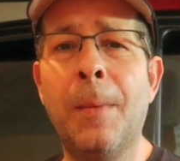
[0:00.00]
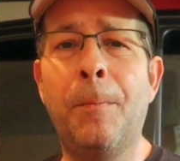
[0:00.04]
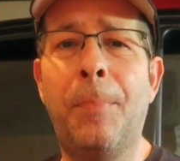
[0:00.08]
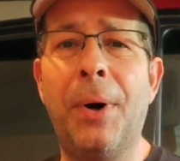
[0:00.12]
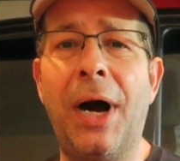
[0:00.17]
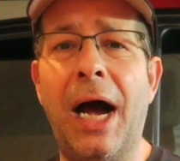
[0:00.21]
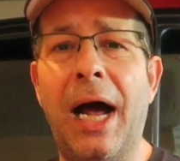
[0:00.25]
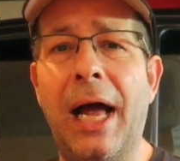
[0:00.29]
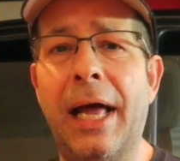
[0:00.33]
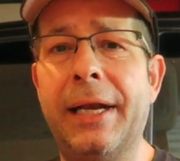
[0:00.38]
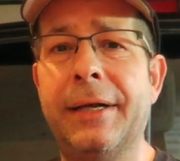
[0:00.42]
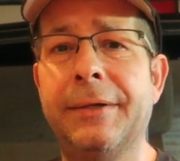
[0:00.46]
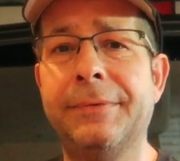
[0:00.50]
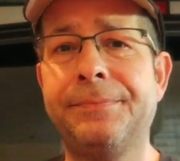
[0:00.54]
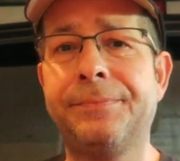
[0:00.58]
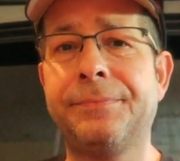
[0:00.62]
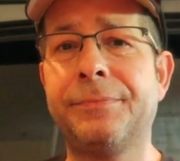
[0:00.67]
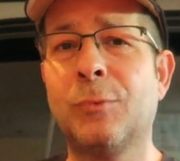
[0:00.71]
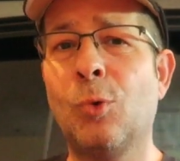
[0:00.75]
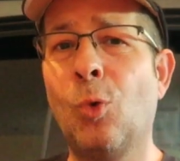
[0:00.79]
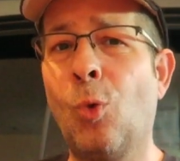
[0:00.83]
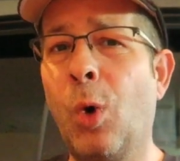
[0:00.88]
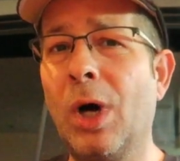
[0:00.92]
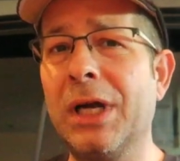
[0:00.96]
But
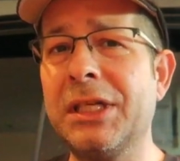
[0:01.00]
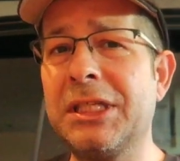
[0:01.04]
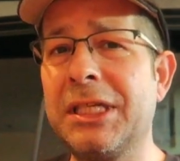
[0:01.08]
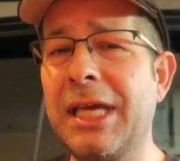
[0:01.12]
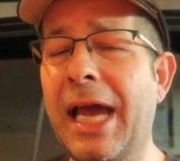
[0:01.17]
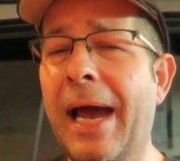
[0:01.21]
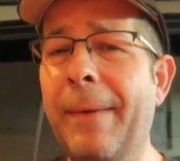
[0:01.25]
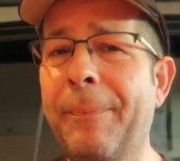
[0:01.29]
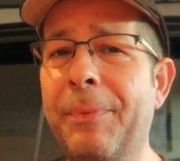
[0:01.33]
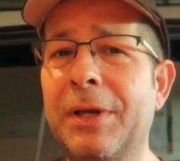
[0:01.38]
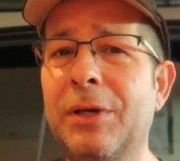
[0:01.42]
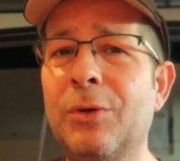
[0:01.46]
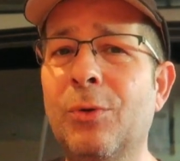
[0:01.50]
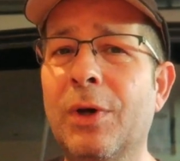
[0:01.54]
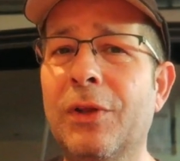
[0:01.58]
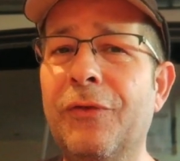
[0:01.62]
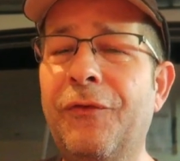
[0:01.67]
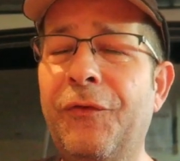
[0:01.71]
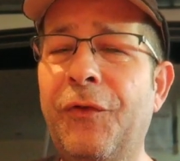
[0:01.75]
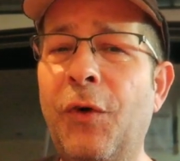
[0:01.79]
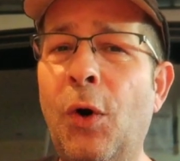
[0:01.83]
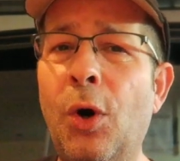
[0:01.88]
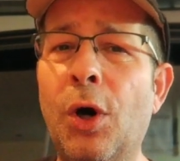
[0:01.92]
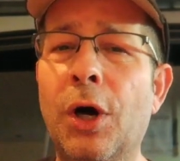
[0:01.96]
what's happened
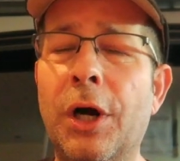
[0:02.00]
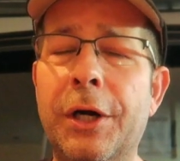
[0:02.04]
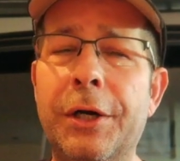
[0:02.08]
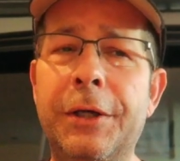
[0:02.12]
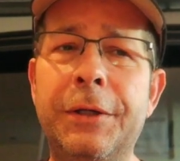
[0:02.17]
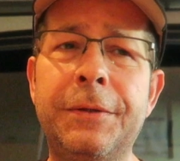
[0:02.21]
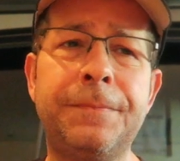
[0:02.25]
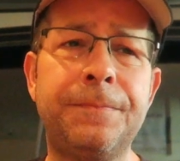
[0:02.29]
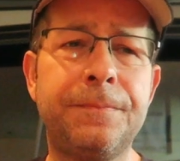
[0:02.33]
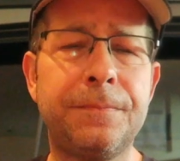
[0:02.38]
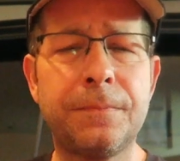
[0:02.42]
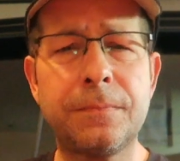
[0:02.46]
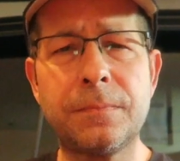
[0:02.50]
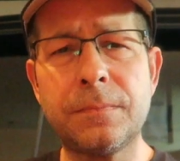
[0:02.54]
with Ford,